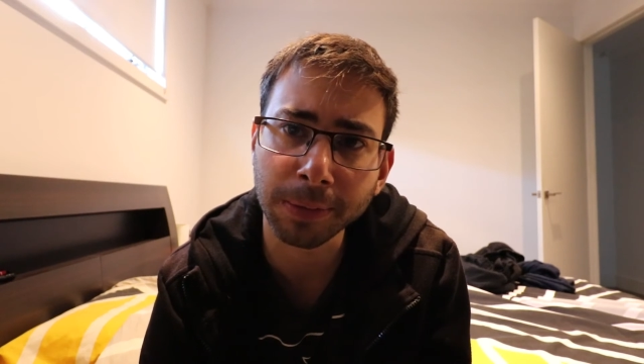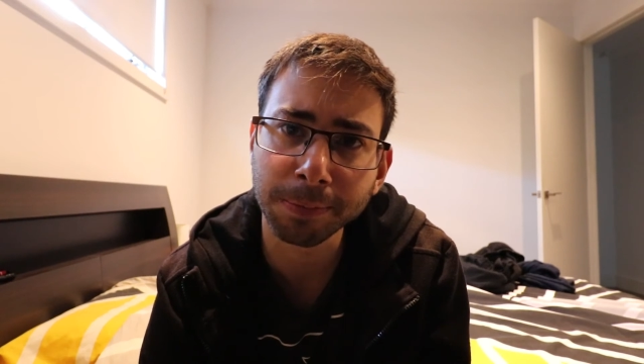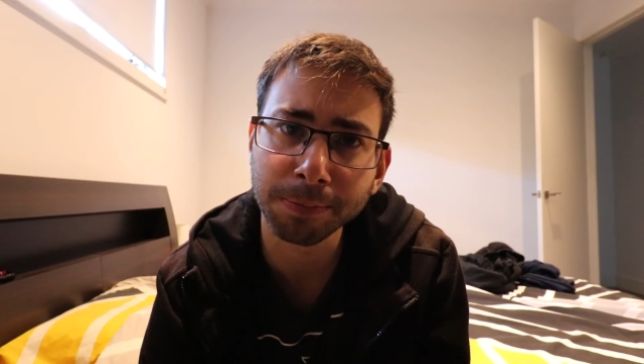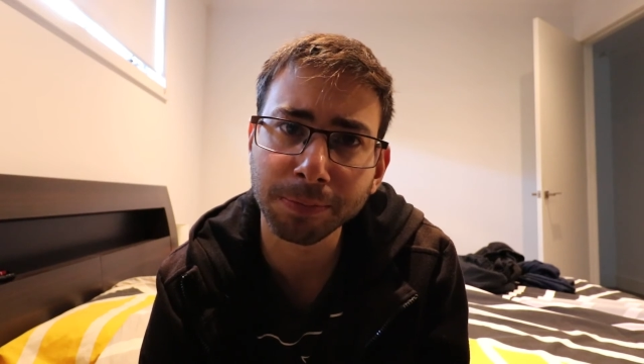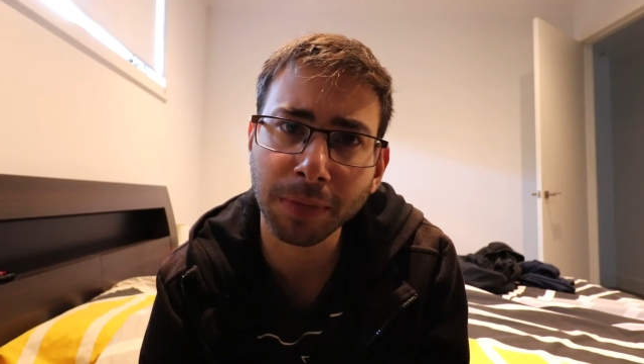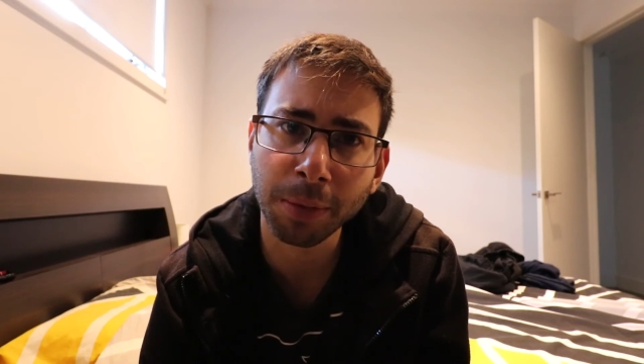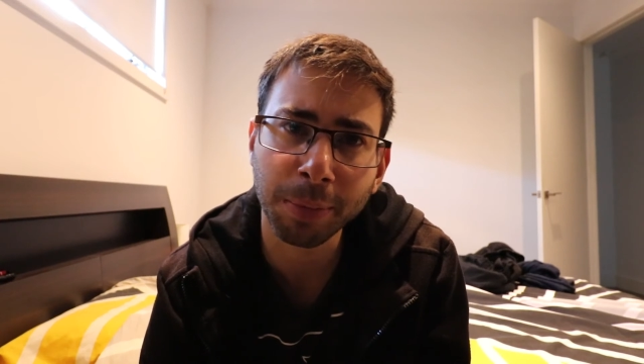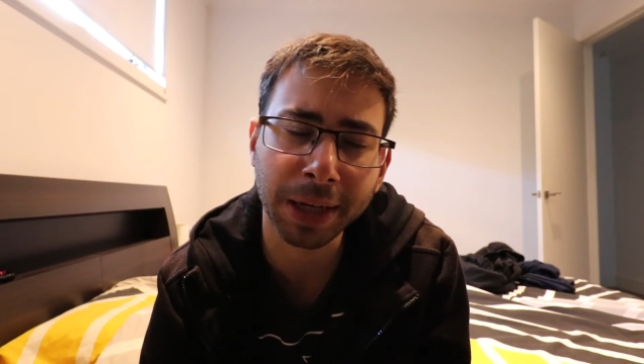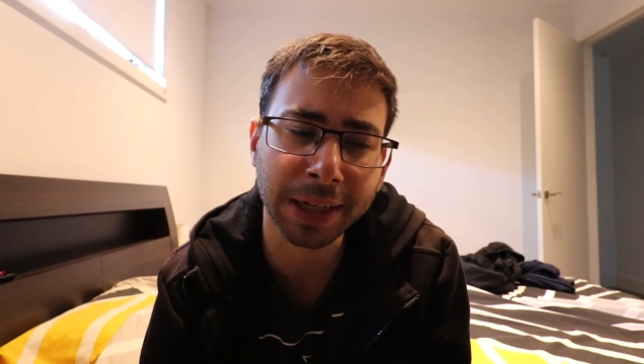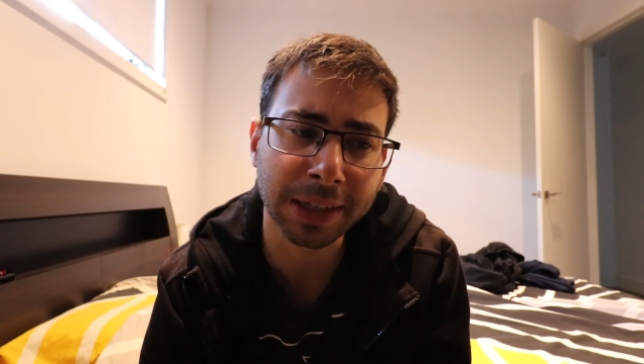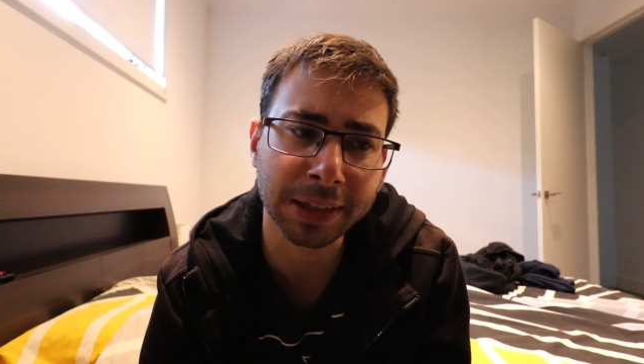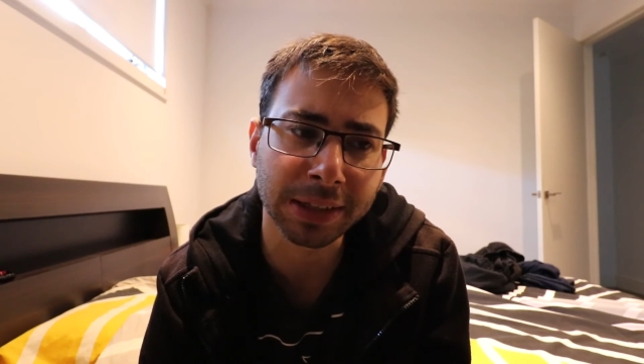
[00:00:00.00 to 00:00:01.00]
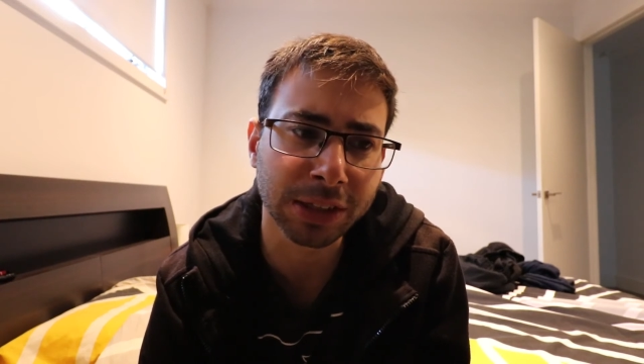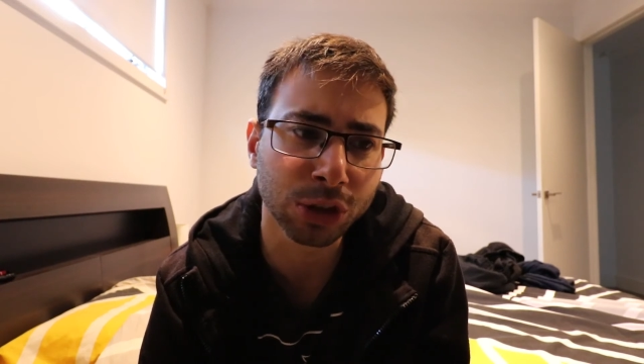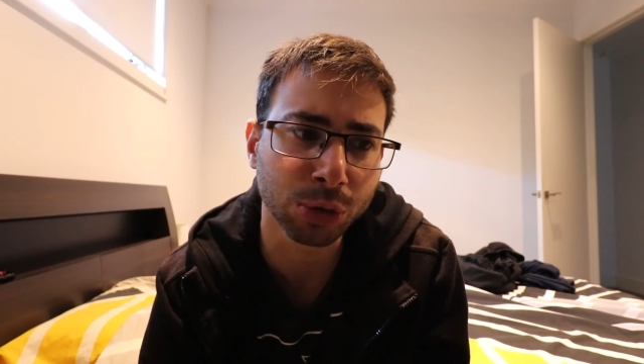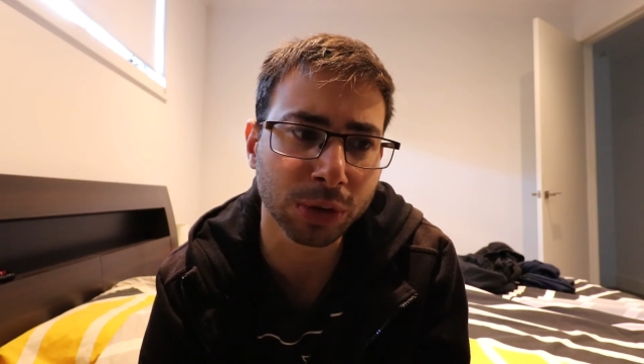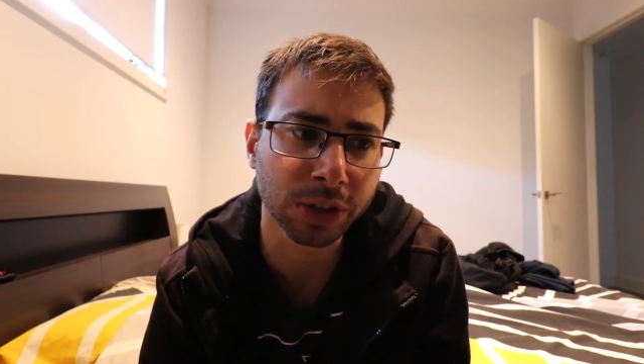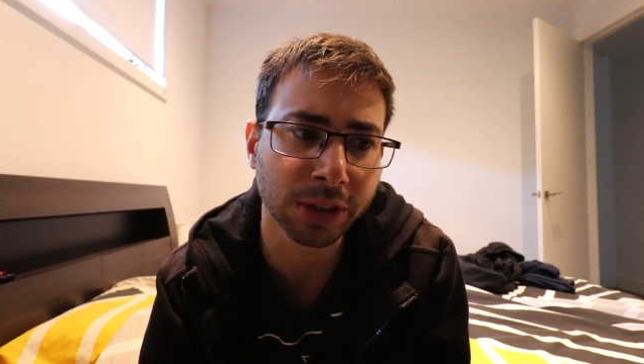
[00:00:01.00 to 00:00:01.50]
Uh, I'm making this
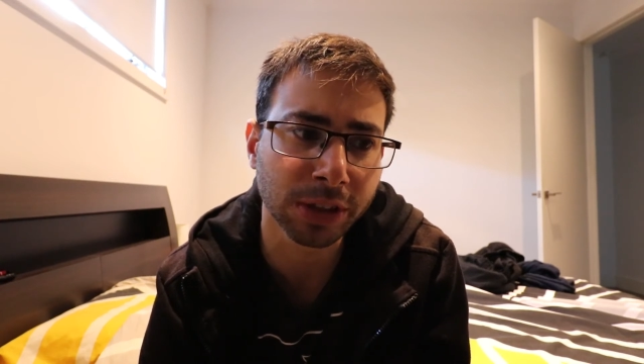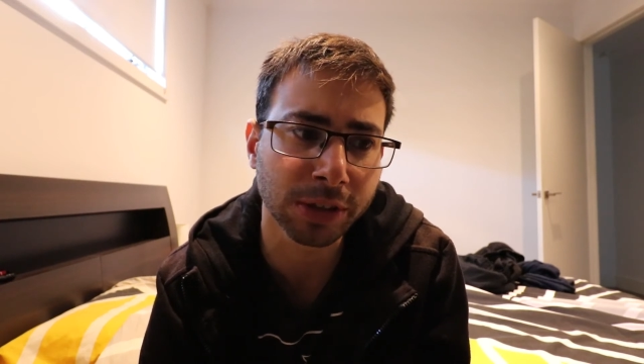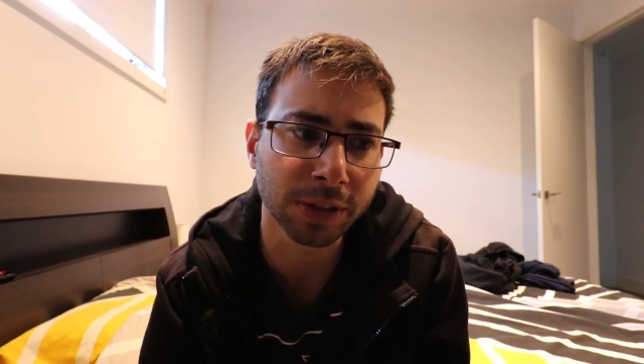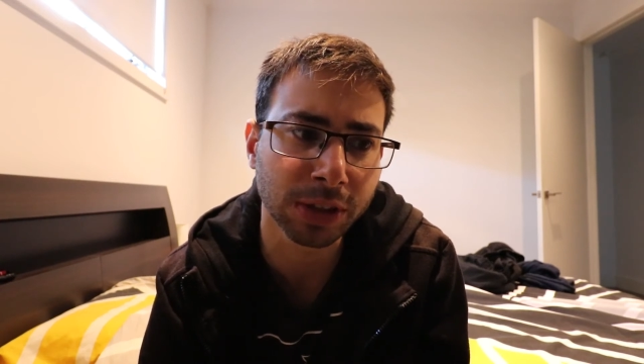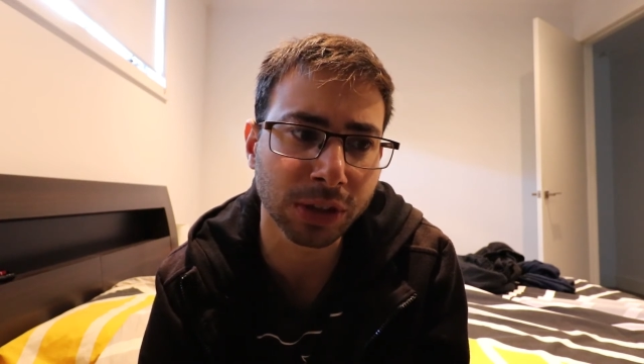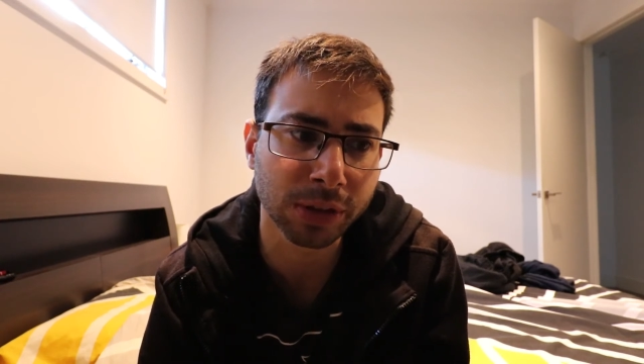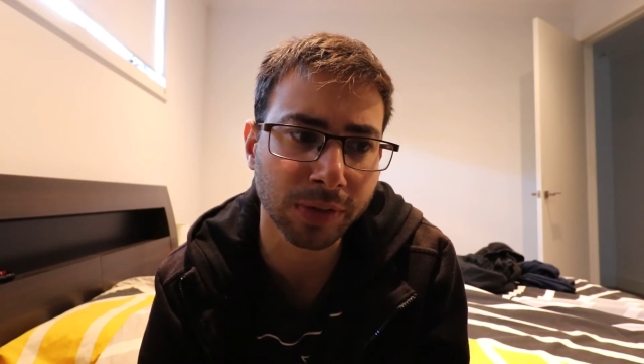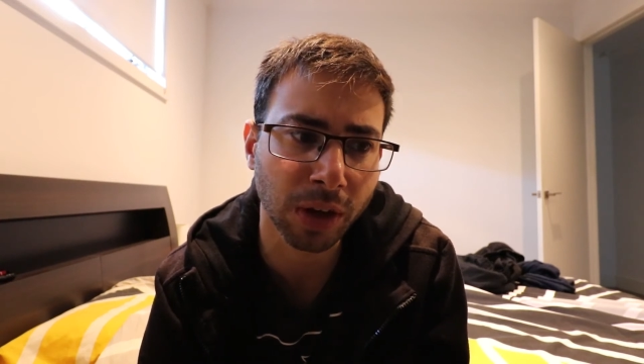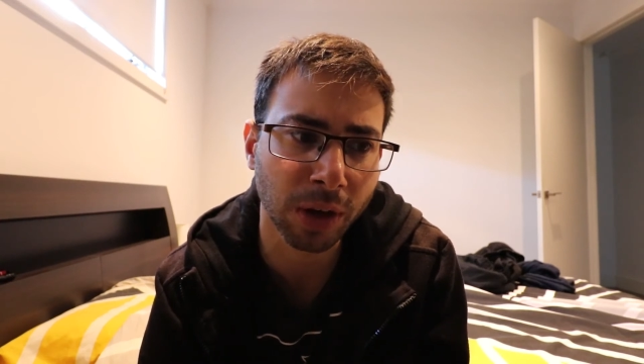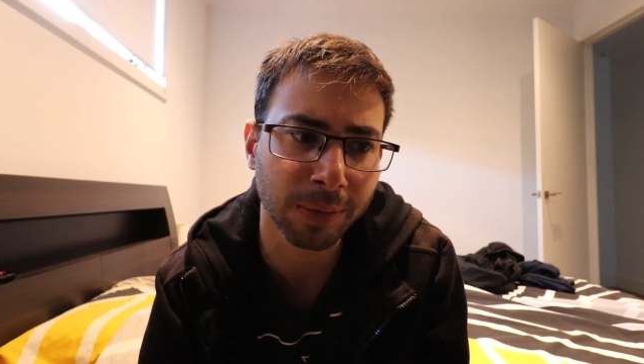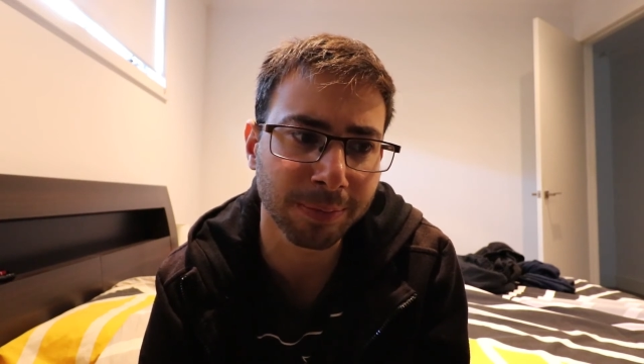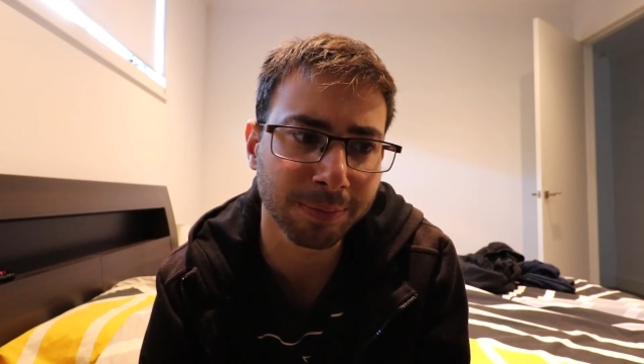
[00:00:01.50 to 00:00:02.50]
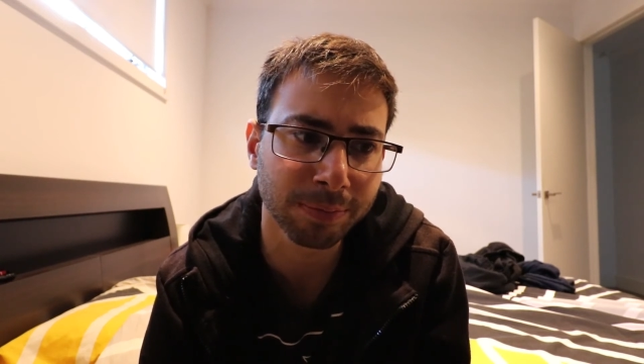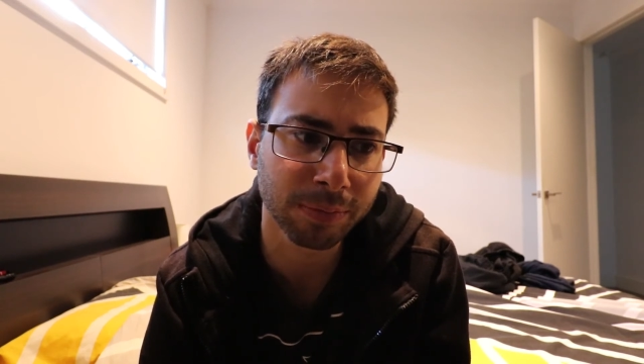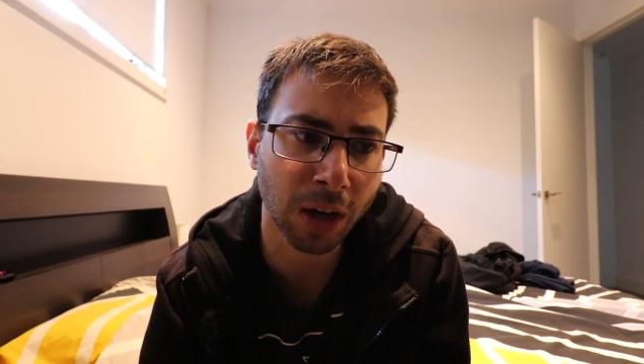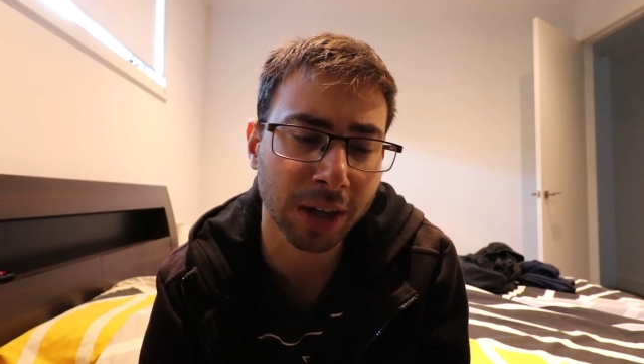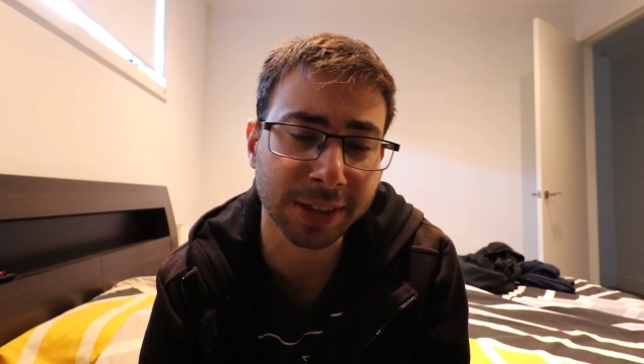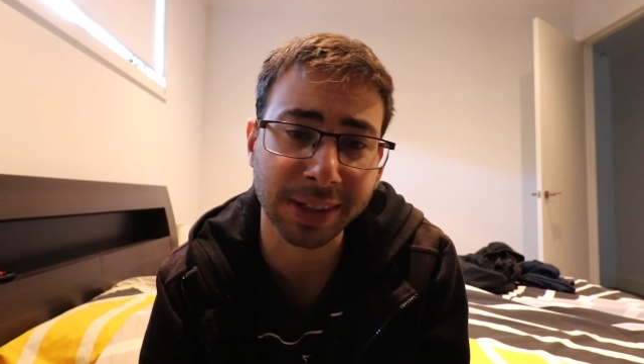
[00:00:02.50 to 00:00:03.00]
into a series of um,
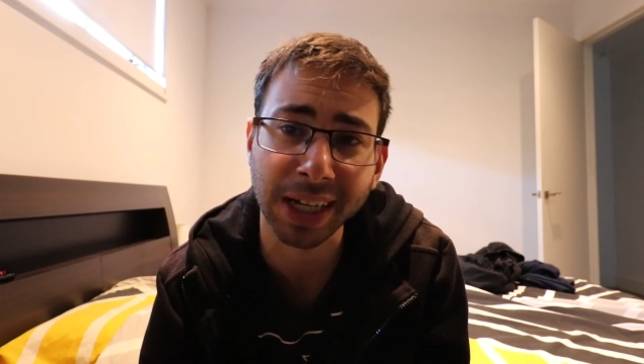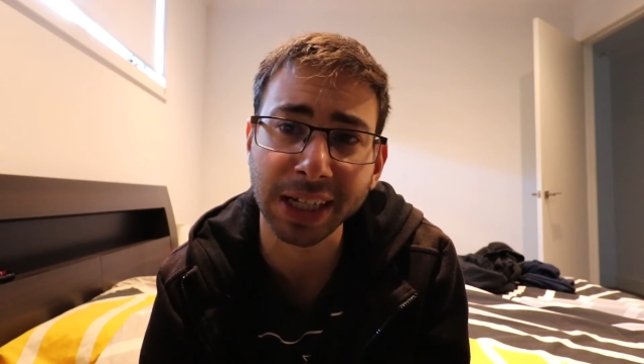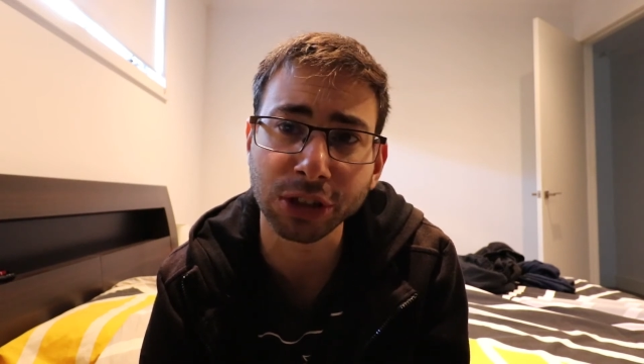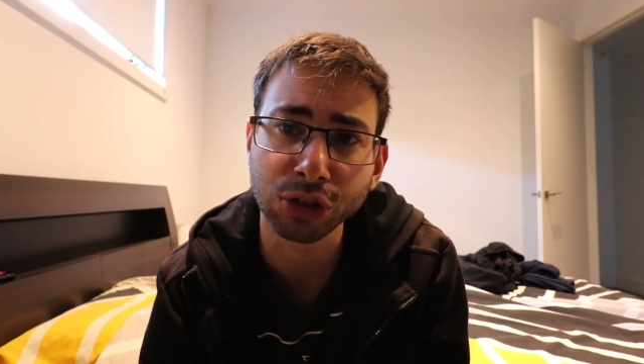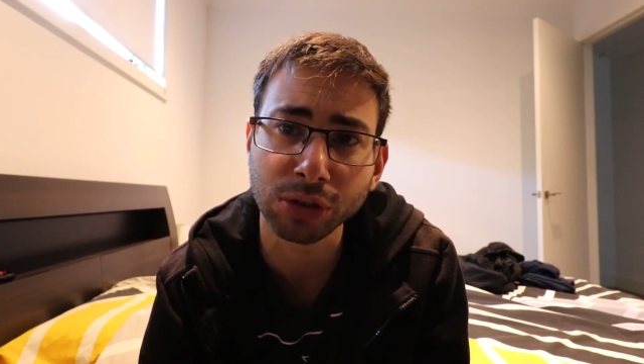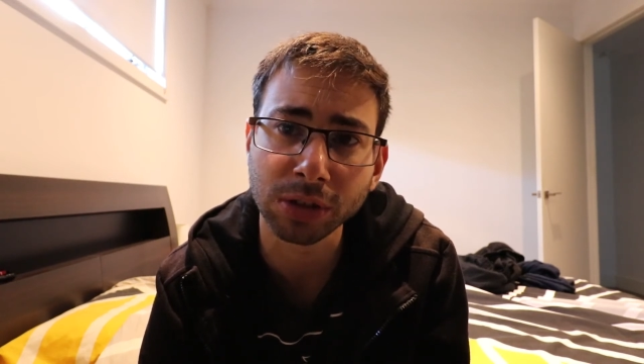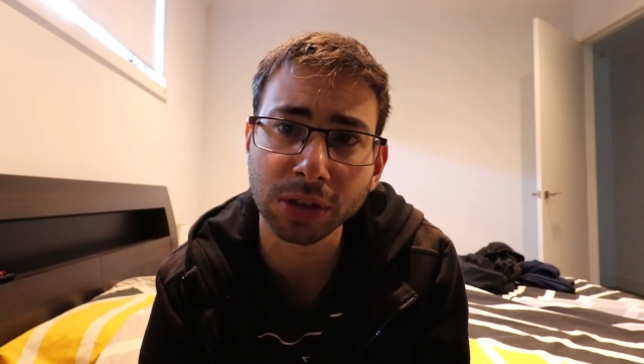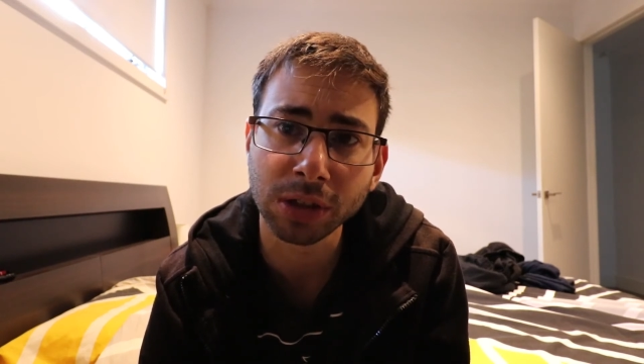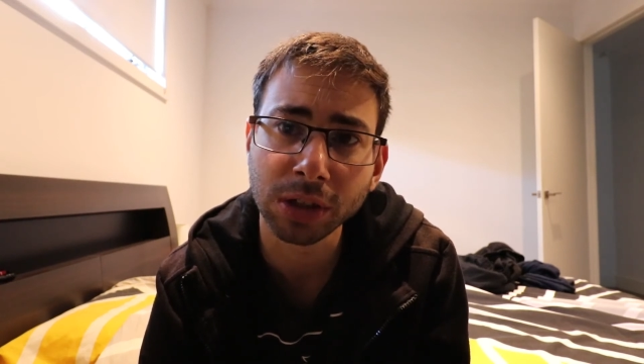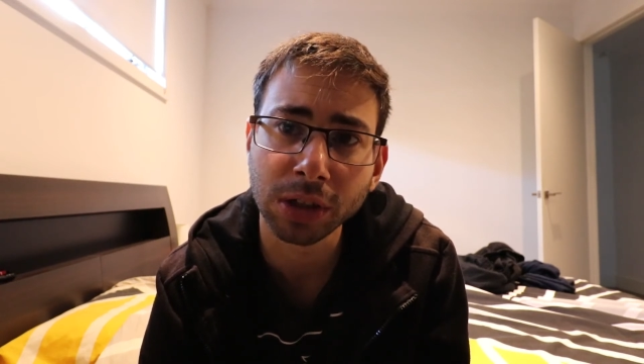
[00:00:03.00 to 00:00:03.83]
isolation.